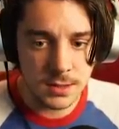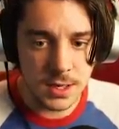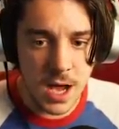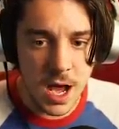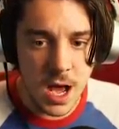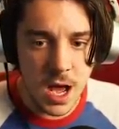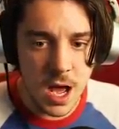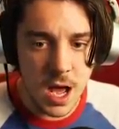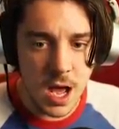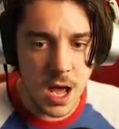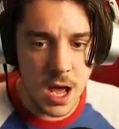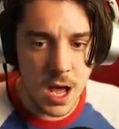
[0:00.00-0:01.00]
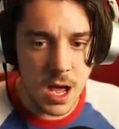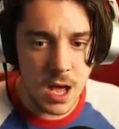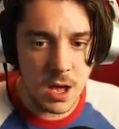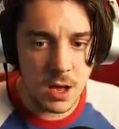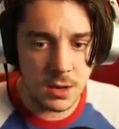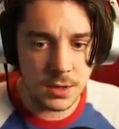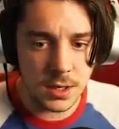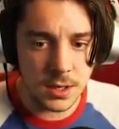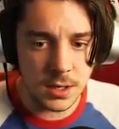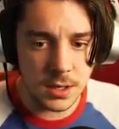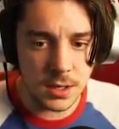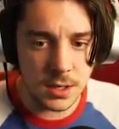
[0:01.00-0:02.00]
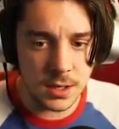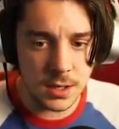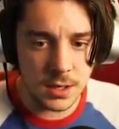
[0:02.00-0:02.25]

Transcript: No! No, no, no, no, no,